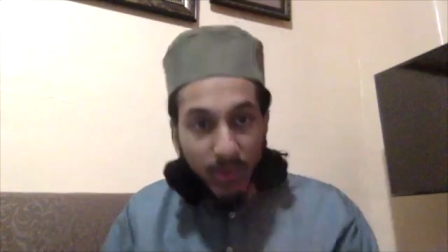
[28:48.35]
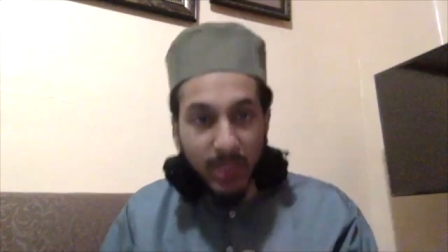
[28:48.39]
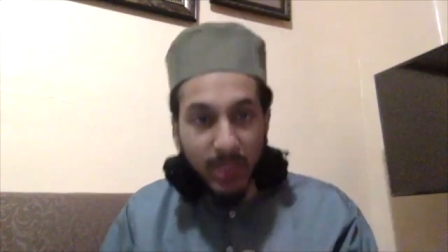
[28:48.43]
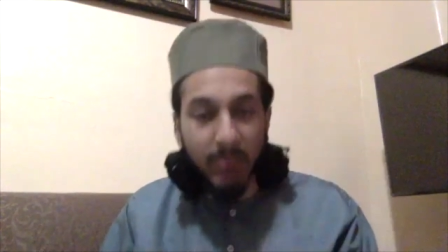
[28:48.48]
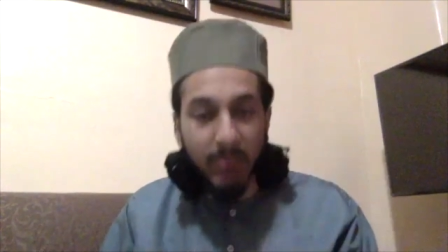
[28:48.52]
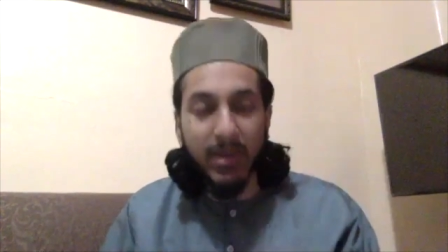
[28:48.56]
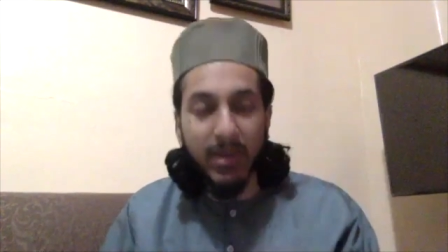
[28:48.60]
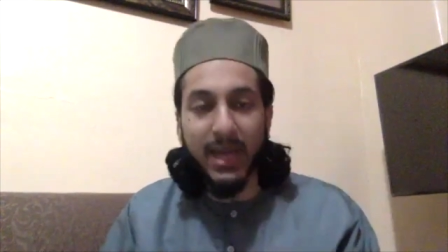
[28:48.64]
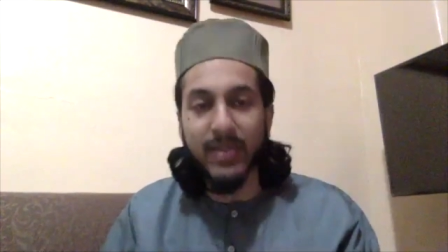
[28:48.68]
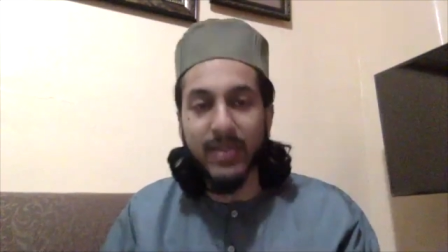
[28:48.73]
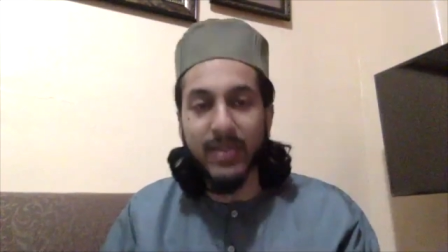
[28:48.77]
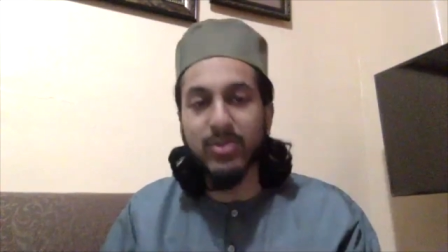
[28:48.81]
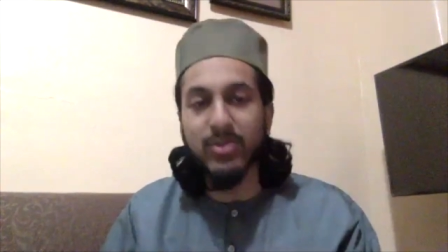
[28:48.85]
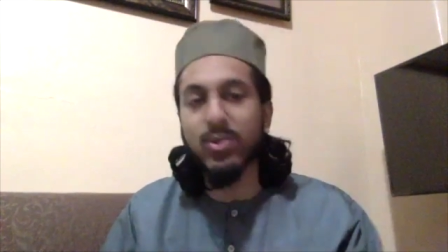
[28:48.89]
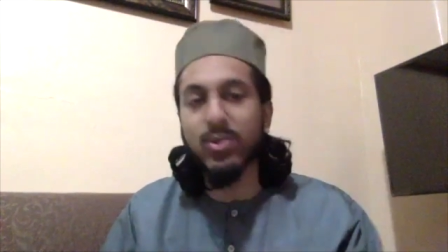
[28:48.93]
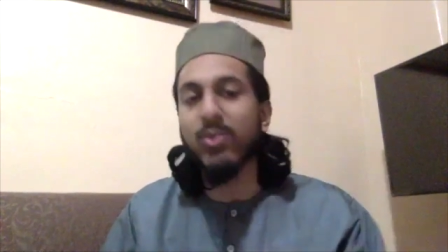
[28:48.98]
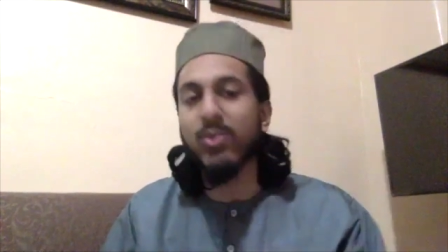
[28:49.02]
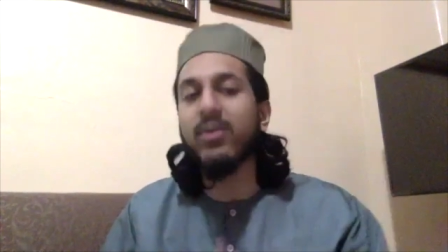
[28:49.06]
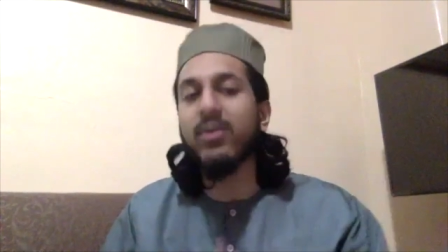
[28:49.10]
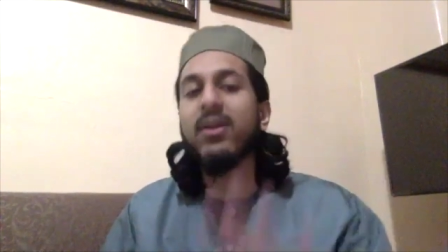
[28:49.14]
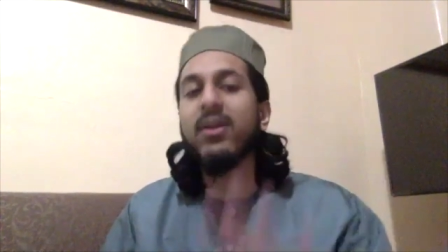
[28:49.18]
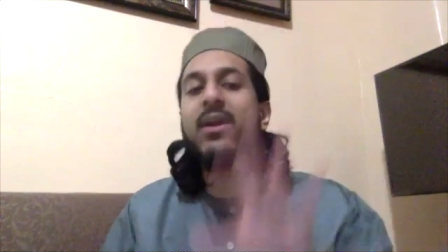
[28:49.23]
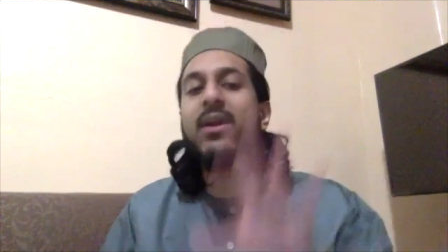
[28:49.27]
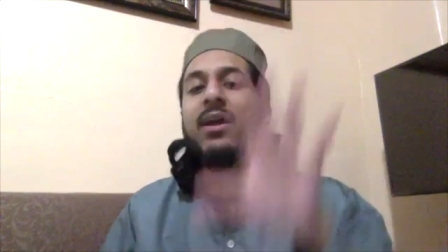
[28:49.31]
black stone
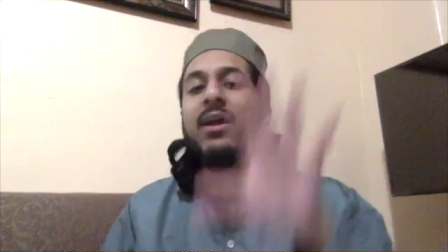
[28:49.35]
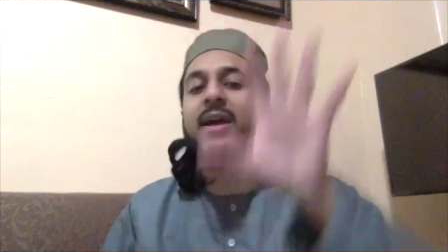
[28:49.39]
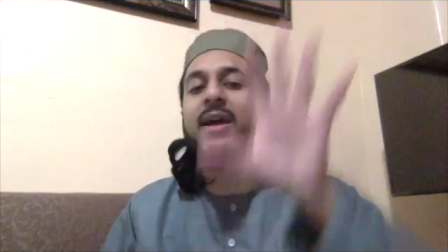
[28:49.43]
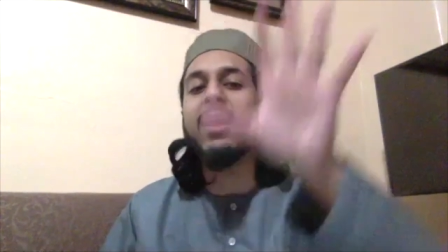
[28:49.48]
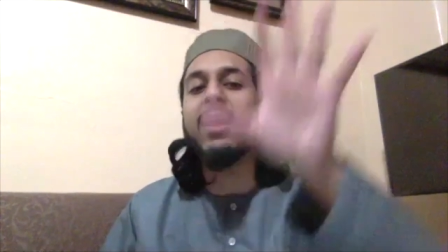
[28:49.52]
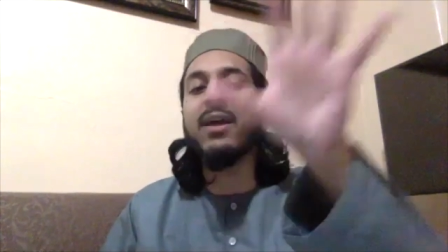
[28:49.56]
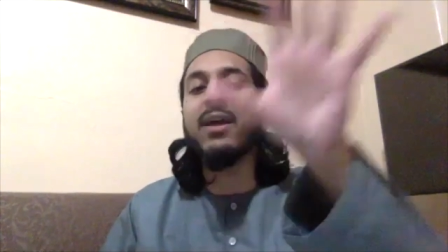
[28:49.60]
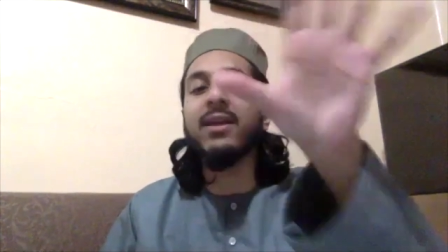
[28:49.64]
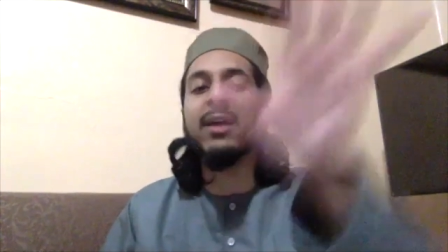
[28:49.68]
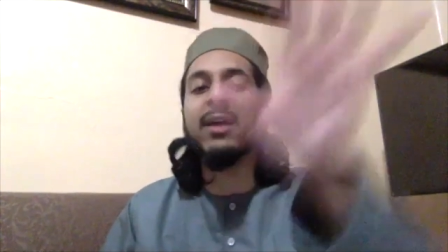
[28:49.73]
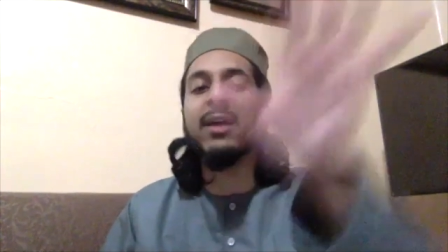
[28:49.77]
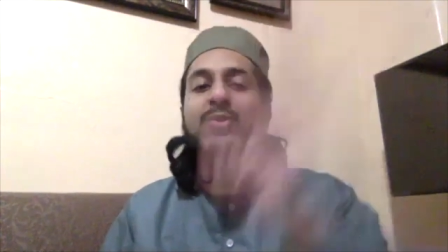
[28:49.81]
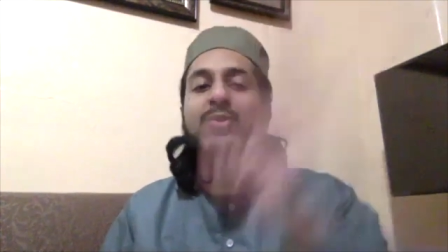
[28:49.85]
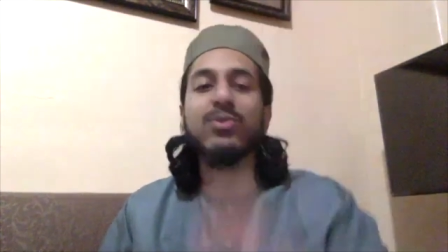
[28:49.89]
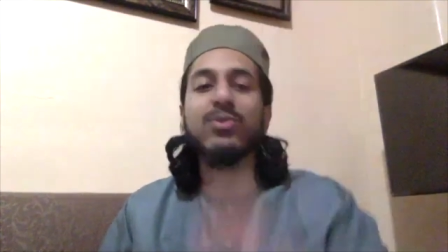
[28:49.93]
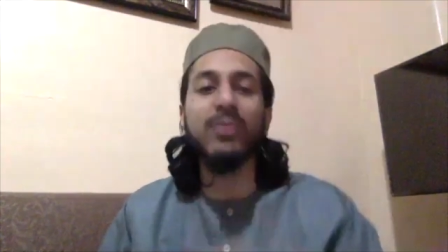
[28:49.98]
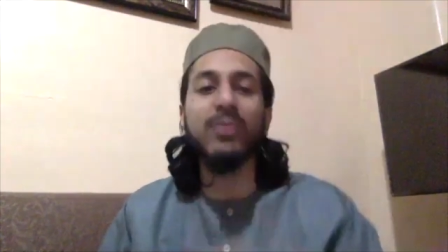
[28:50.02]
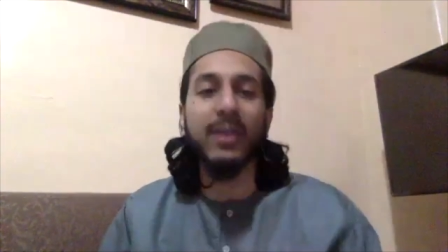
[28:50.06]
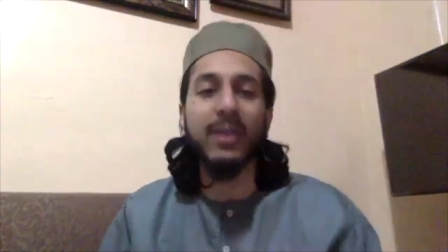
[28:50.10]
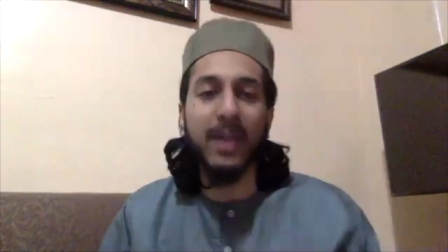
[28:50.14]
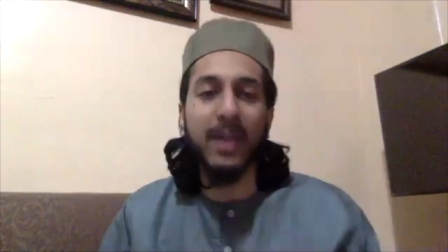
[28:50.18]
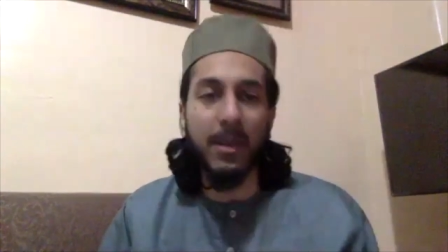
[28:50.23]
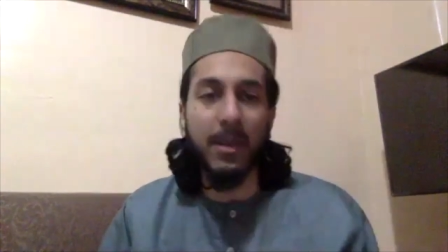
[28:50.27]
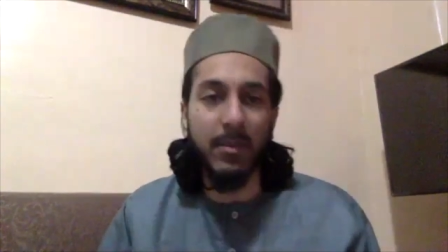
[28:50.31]
and next to the
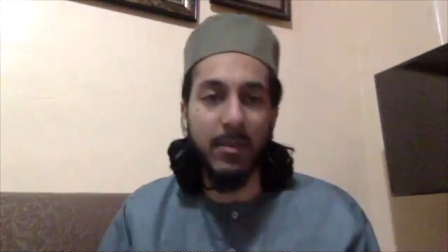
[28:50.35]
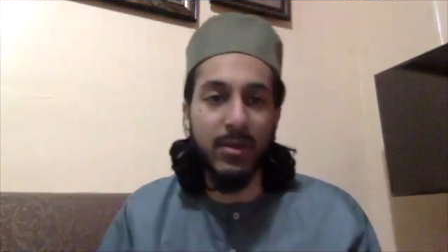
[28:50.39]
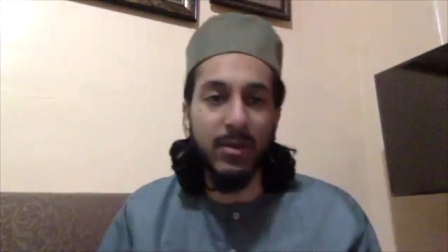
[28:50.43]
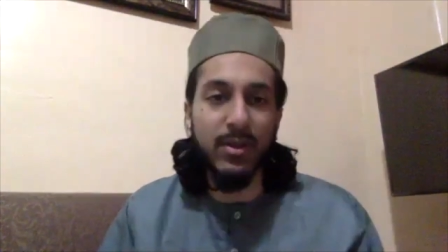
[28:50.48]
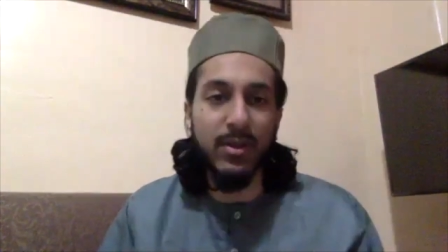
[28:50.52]
Kaaba,